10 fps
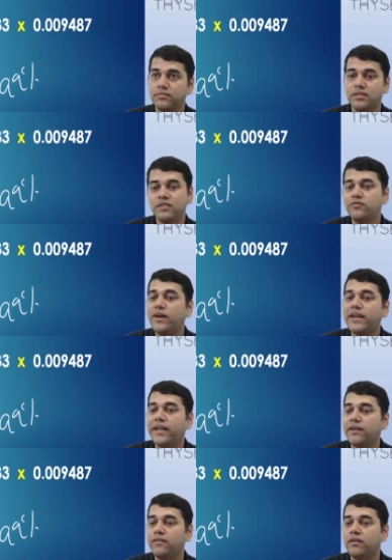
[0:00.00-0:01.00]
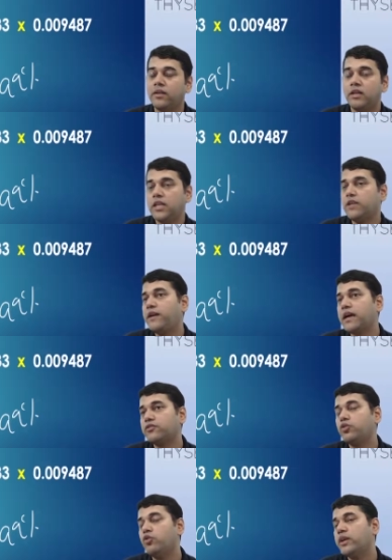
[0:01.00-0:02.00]
this is one day now if i
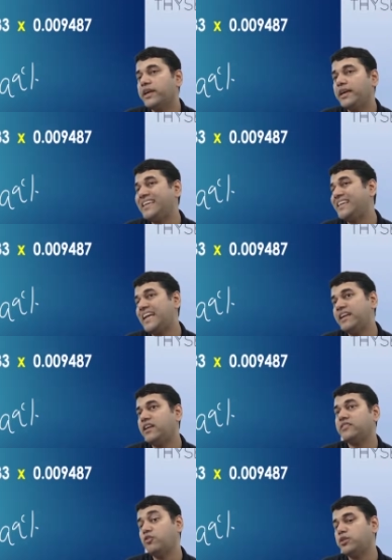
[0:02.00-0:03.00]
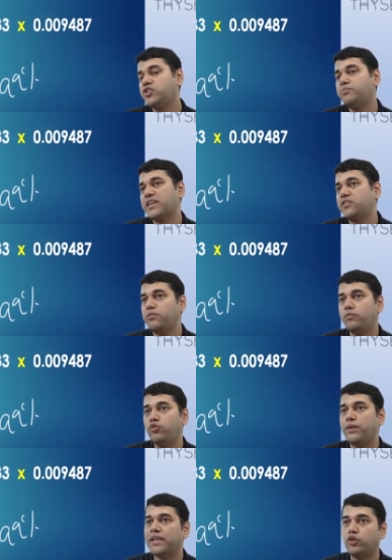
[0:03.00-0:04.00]
ask you okay in 10 days how much maximum you
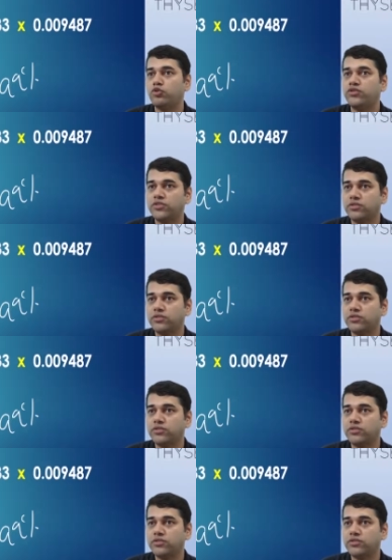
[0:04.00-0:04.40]
might lose